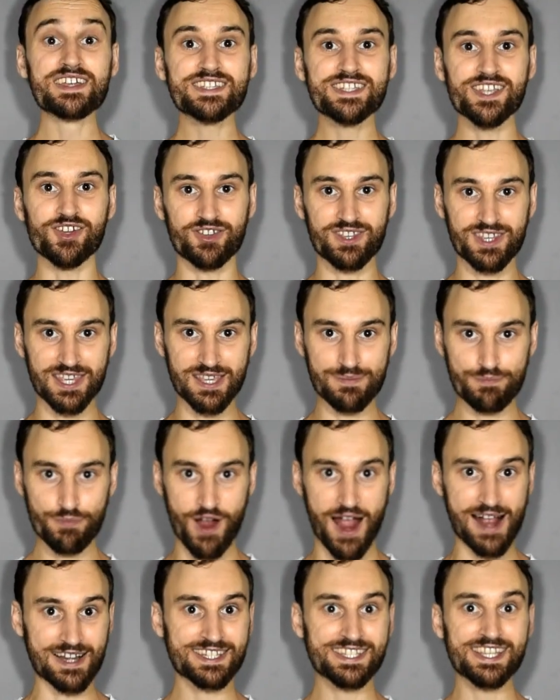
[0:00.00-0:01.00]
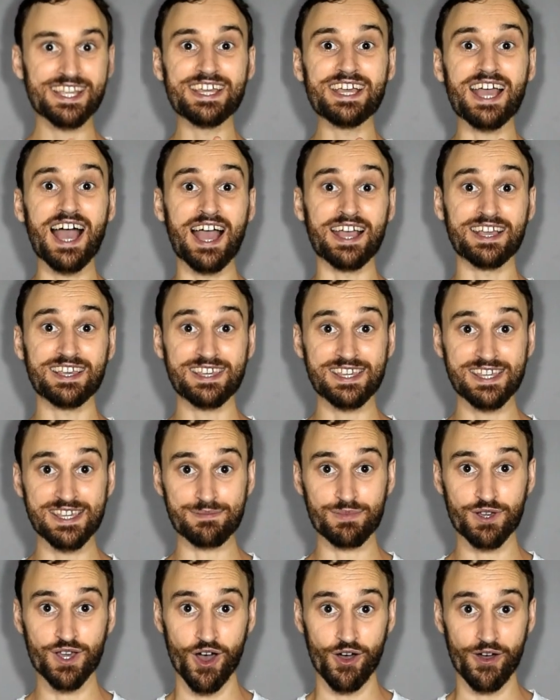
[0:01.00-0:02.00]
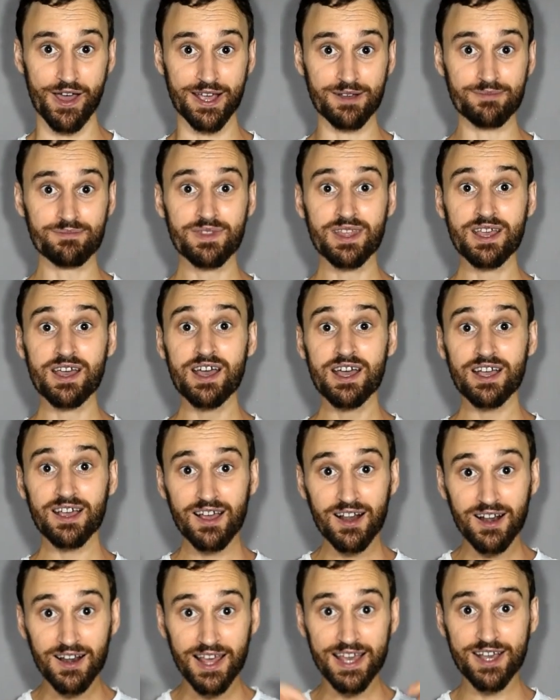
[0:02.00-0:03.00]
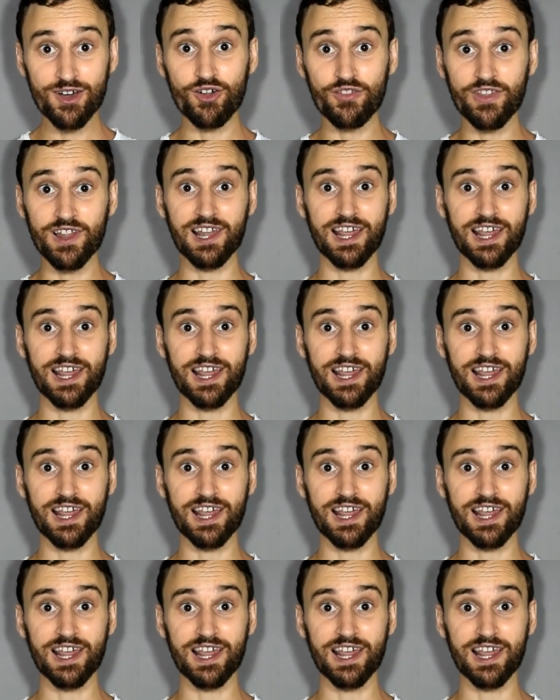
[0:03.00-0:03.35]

So keep practicing and keep going. Click on the